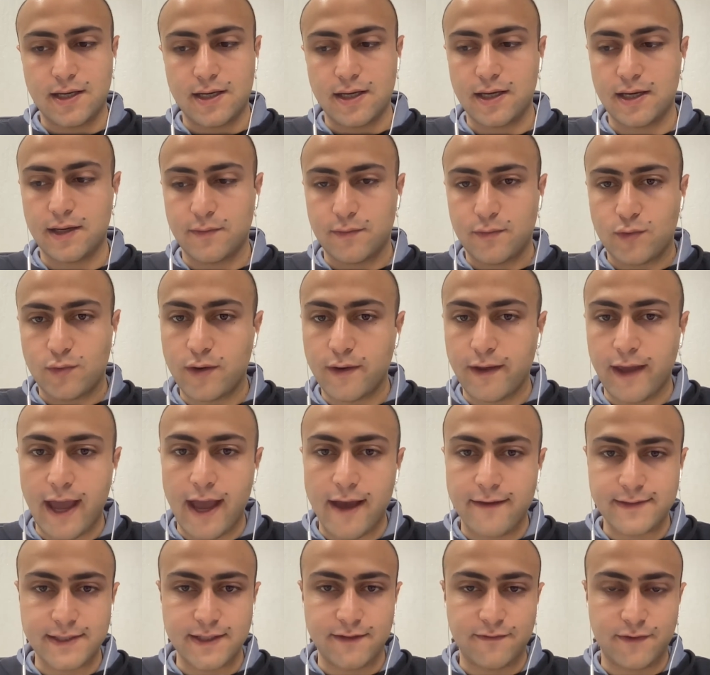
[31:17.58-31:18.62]
What we
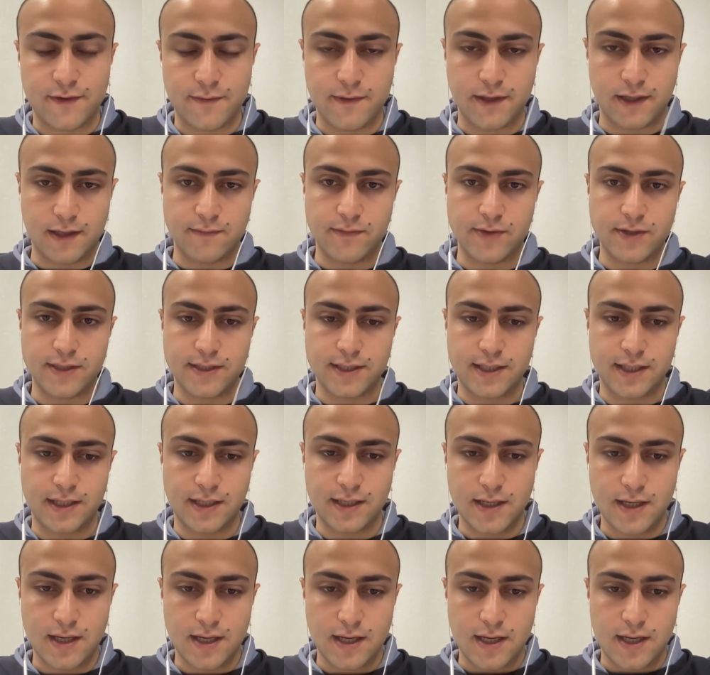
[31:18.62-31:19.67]
have seen from the
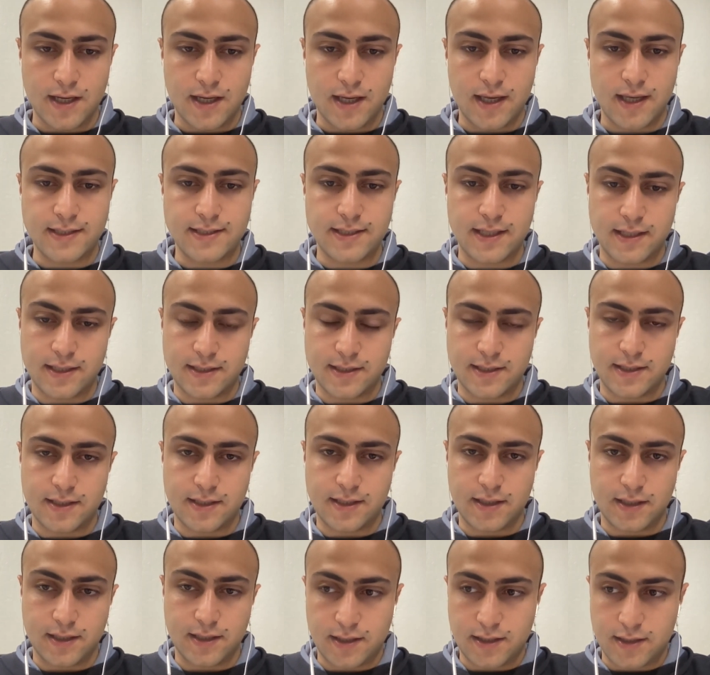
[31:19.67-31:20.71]
community is that
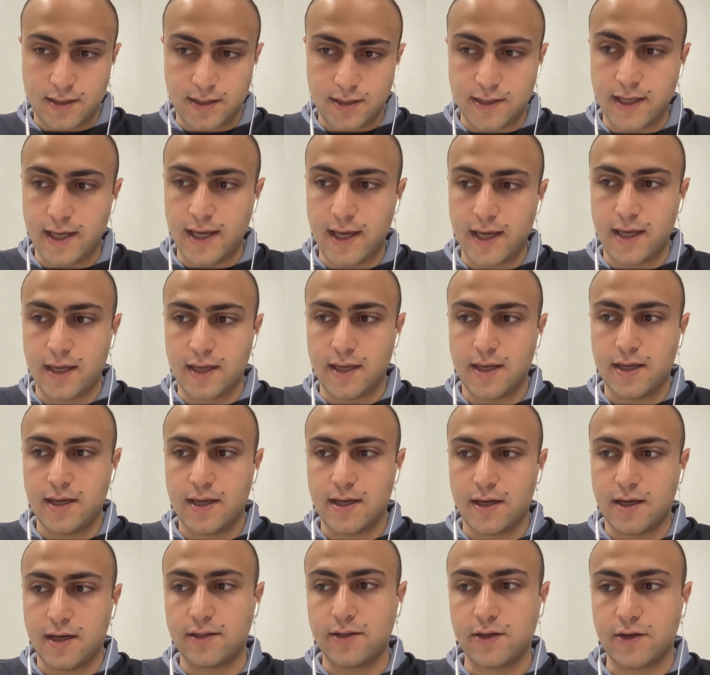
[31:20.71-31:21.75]
today
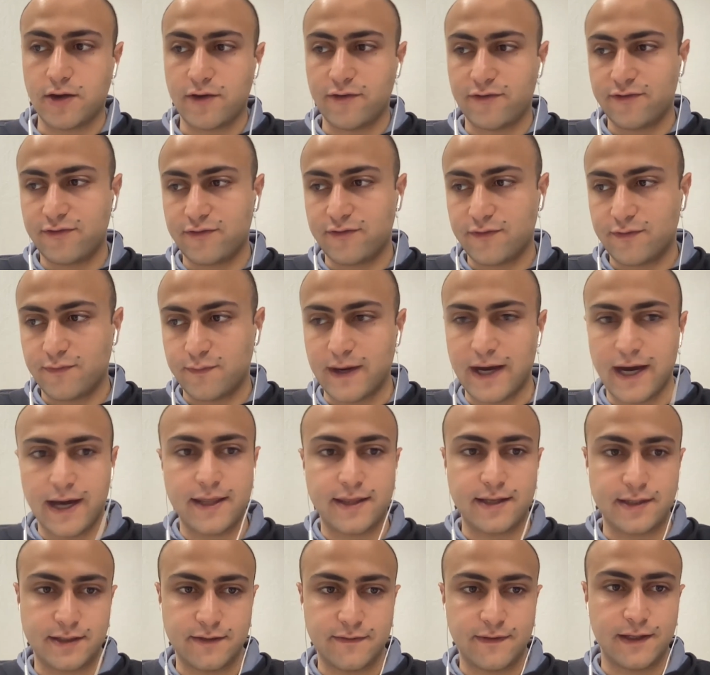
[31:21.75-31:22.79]
a lot of
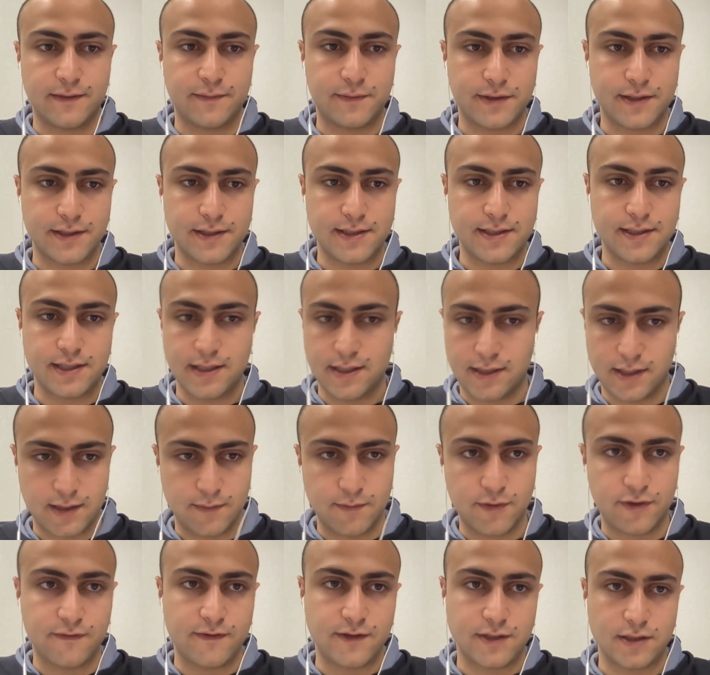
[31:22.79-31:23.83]
Python developers in
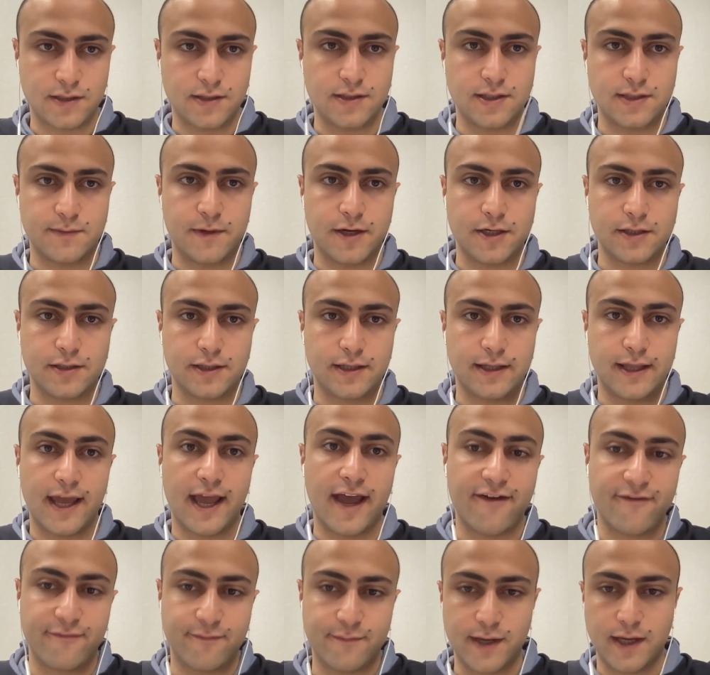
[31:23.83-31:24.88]
computer vision, especially, they
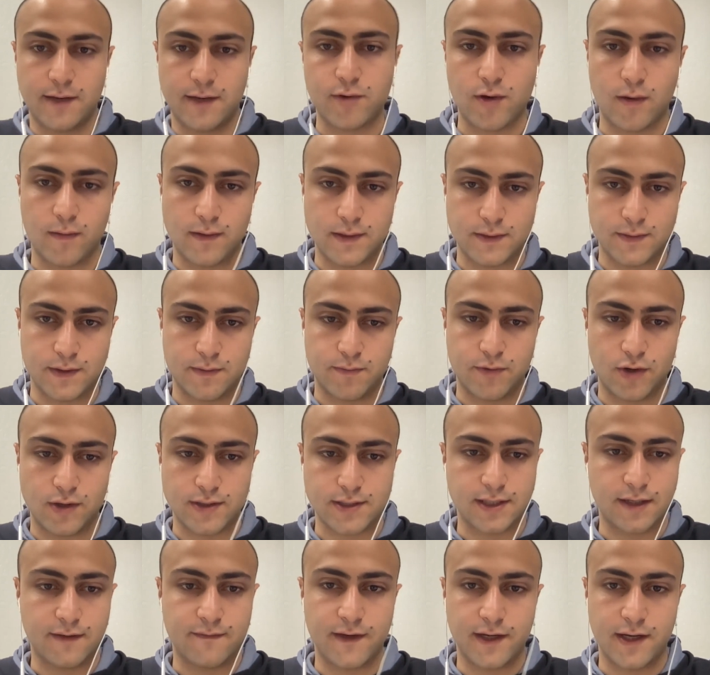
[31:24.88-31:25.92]
have big problems with
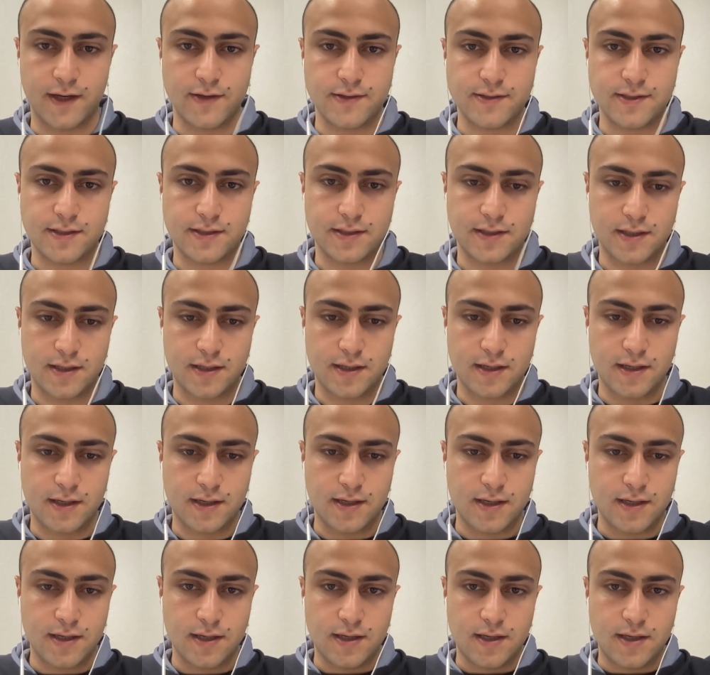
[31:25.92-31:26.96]
processing videos.
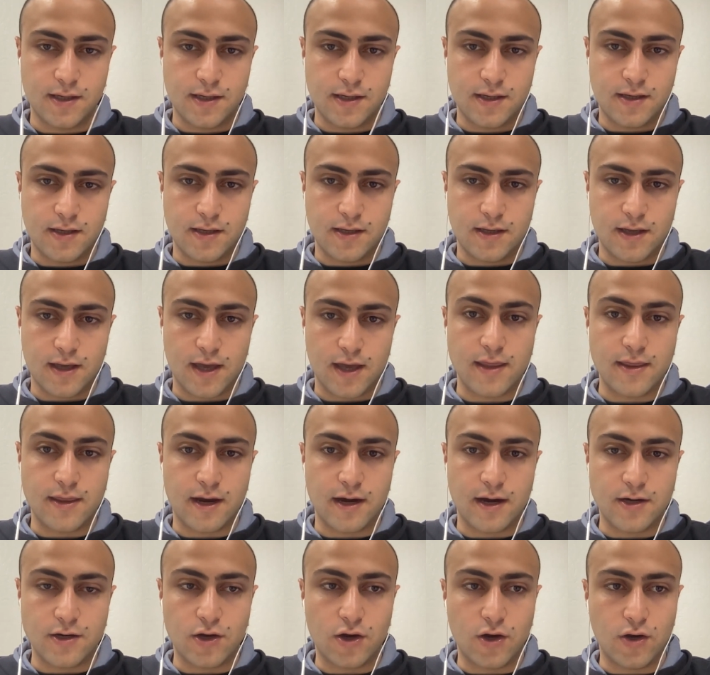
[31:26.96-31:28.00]
And there
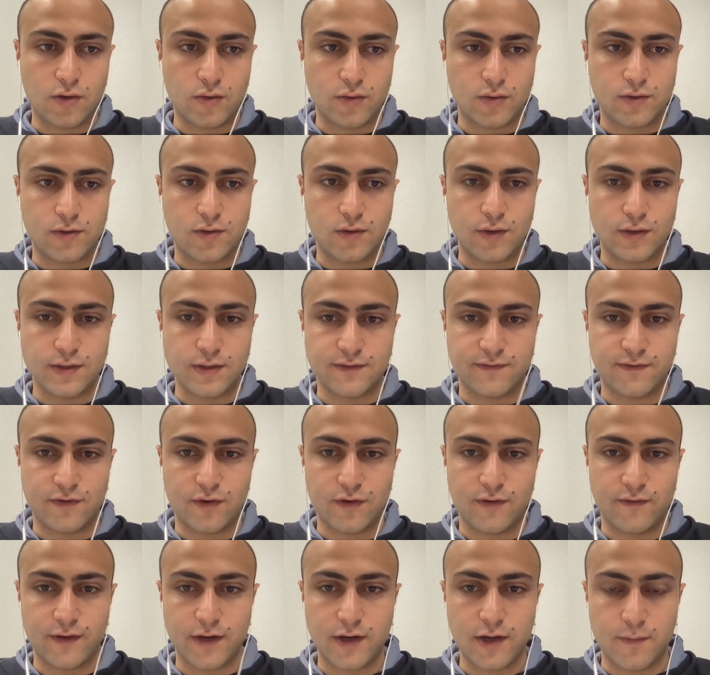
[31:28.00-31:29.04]
are no good tools
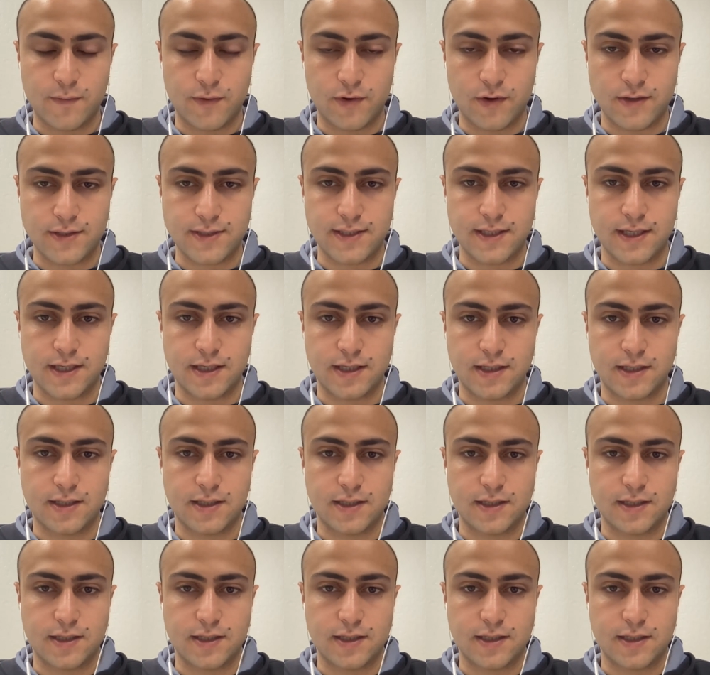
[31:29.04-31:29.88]
for video processing.